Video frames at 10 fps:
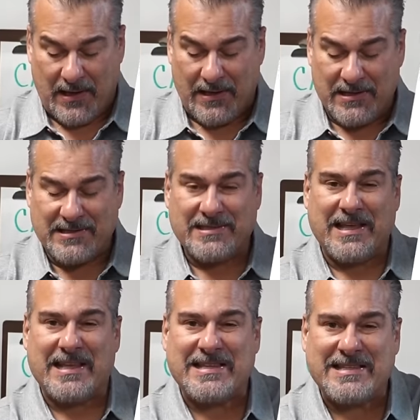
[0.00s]
And this
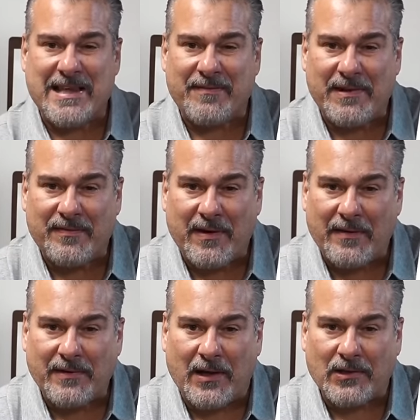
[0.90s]
set is
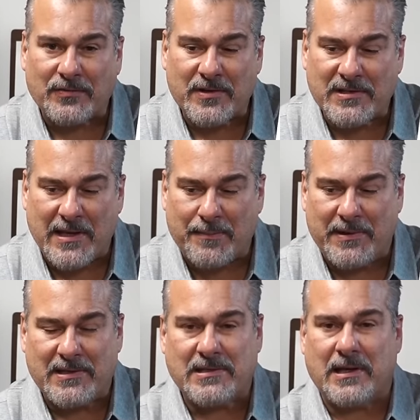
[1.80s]
$75 for this
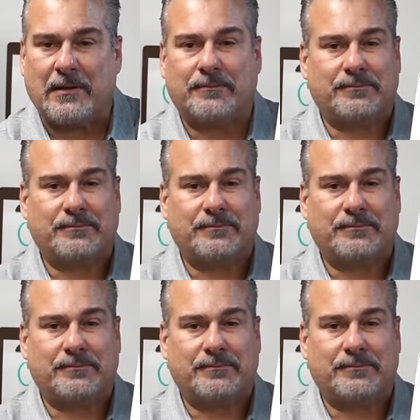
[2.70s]
AP set.